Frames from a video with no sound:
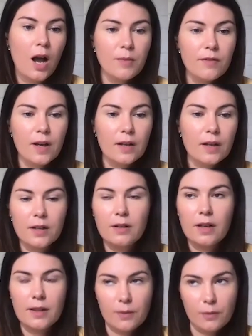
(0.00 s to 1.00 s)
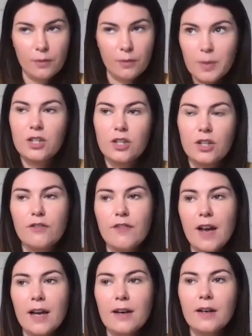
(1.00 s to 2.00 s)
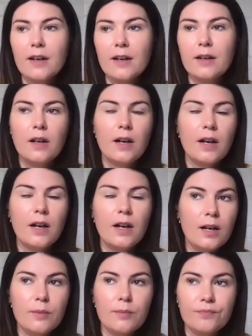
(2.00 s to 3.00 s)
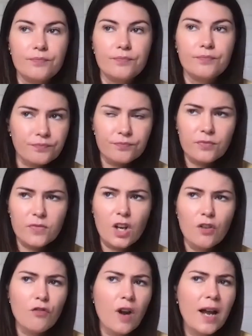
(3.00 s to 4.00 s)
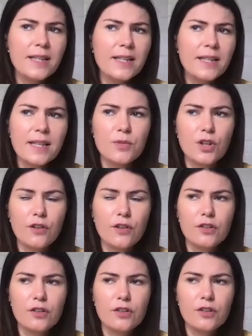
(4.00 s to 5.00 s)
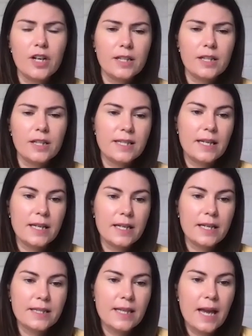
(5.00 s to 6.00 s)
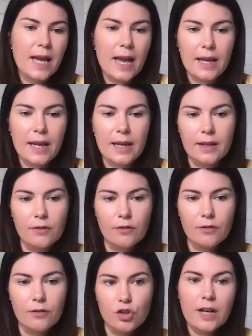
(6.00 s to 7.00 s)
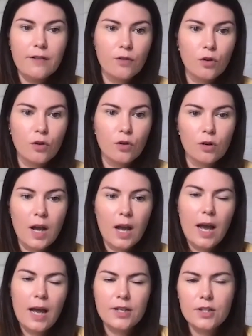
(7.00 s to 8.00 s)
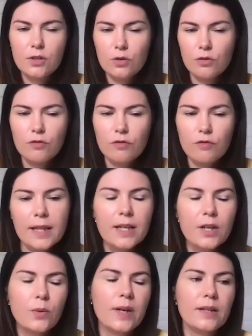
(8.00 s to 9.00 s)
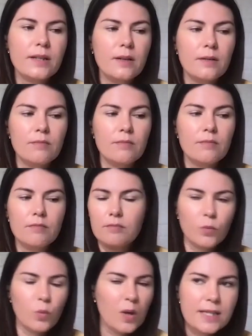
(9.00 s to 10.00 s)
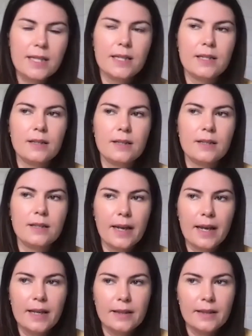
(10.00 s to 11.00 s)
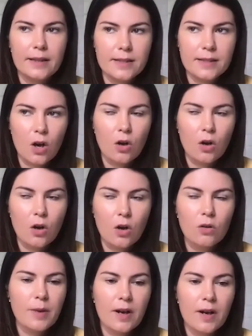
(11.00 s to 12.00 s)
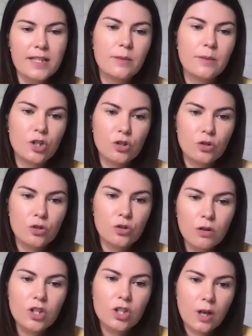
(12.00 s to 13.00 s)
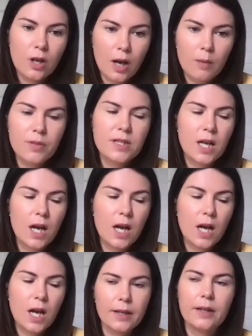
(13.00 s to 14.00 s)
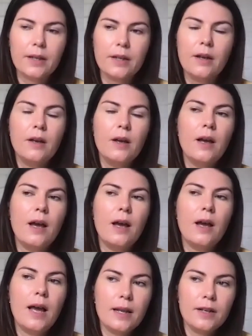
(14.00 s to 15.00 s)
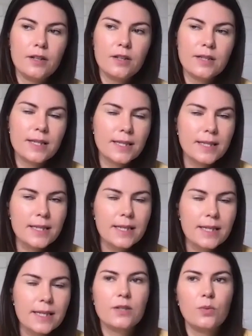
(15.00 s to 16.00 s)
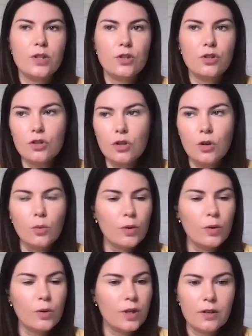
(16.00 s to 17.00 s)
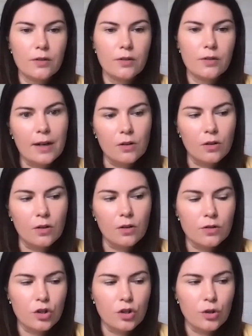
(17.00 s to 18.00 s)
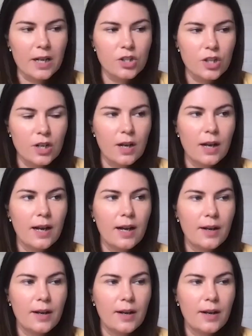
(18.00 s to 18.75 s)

I'm the founder, I think I've mentioned the other founder. Rise Up Surf Retreats is a retreat for, and just do a really quick one sentence, okay? This whole email has to be short, sharp, targeted, and succinct. We do not want you to rattle on too much.